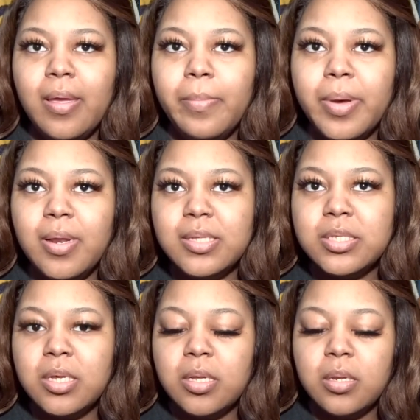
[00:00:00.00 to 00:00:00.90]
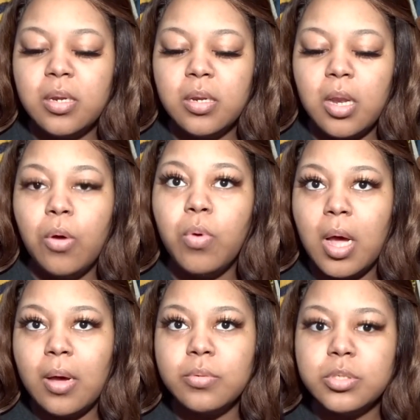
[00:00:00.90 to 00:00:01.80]
but it's a low
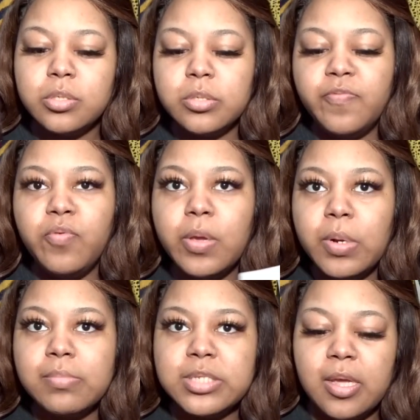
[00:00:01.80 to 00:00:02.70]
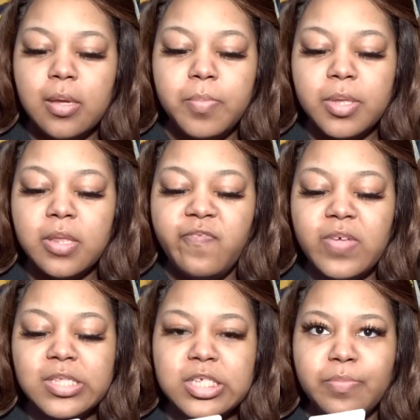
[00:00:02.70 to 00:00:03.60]
cost if you get what i'm saying but the
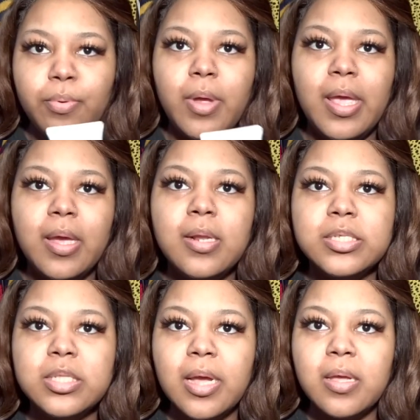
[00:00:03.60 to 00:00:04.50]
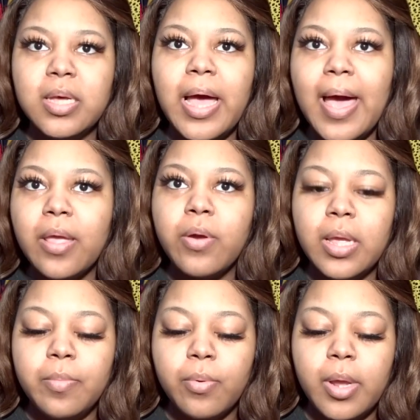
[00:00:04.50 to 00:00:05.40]
fenty brand is like a higher
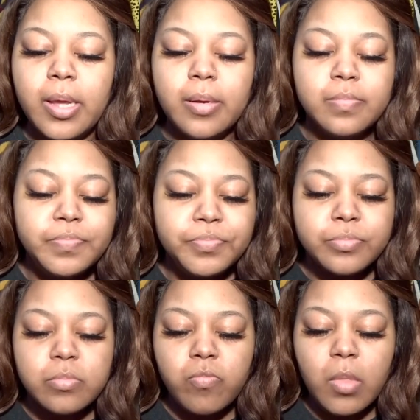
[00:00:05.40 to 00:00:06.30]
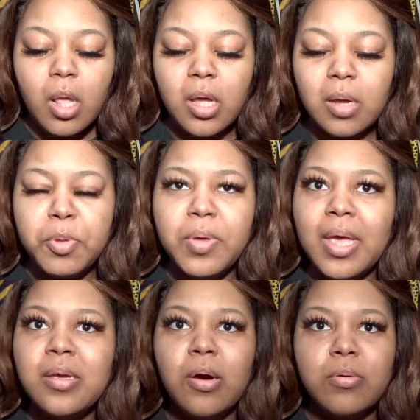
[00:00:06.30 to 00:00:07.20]
end brand um, you
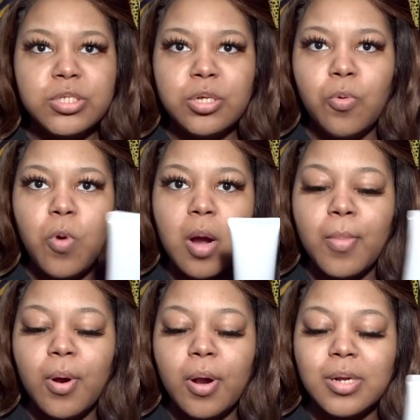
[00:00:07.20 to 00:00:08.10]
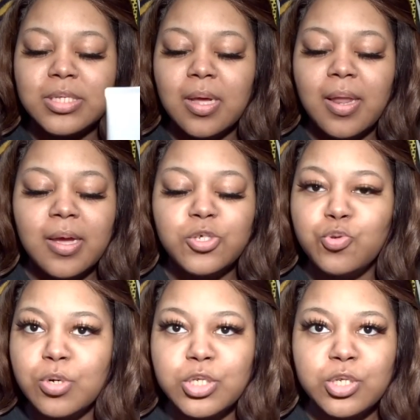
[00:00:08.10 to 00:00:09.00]
can't go into your walmart it's not like a
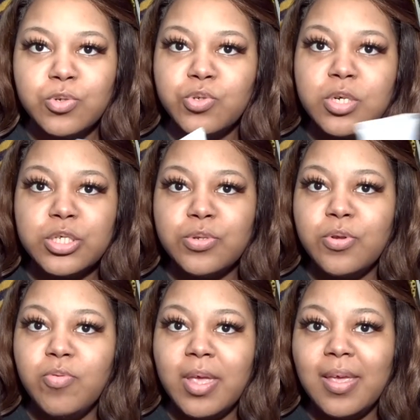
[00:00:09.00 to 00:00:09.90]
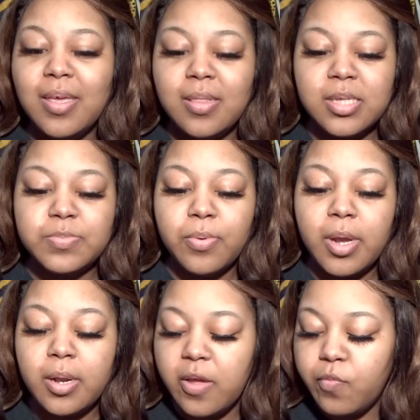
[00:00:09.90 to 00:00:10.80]
drugstore store. you can't get this
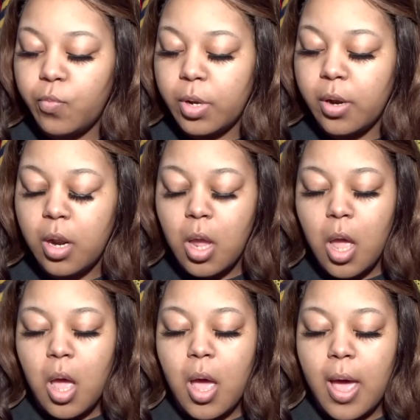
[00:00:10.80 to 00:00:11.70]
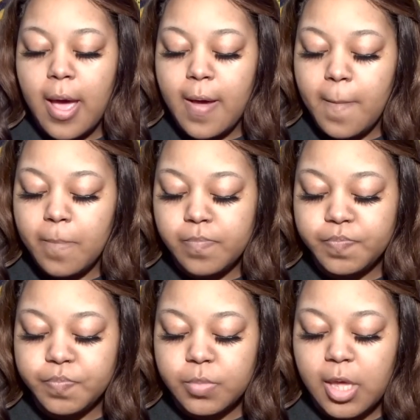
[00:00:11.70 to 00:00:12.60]
brand everywhere um
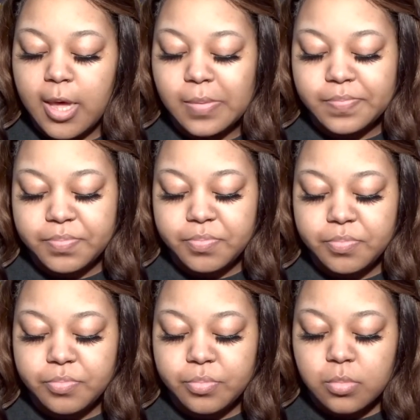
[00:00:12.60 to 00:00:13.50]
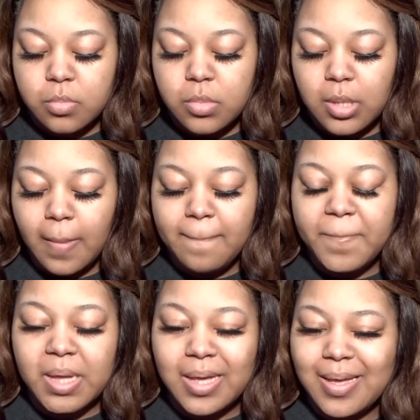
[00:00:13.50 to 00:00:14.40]
okay
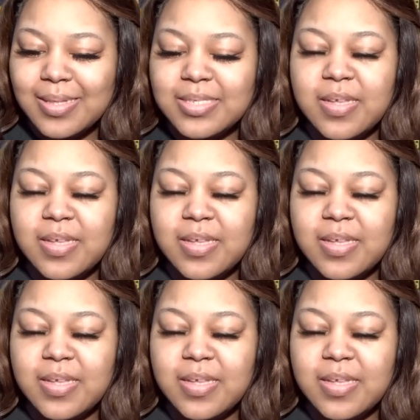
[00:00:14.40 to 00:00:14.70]
but